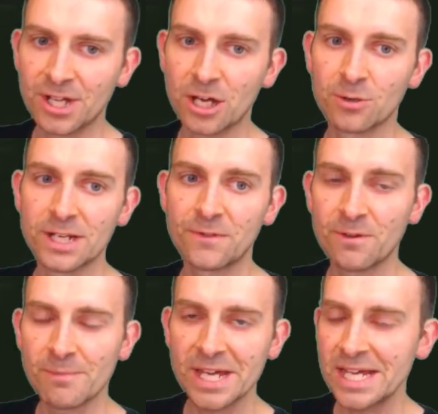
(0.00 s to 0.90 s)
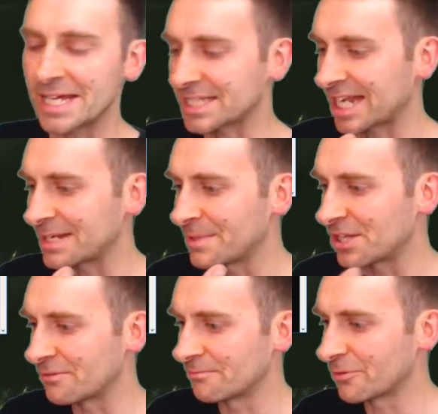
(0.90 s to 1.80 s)
Only for me, it's telling me
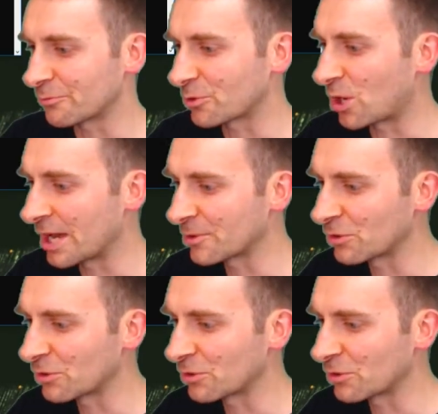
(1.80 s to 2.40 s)
that requirement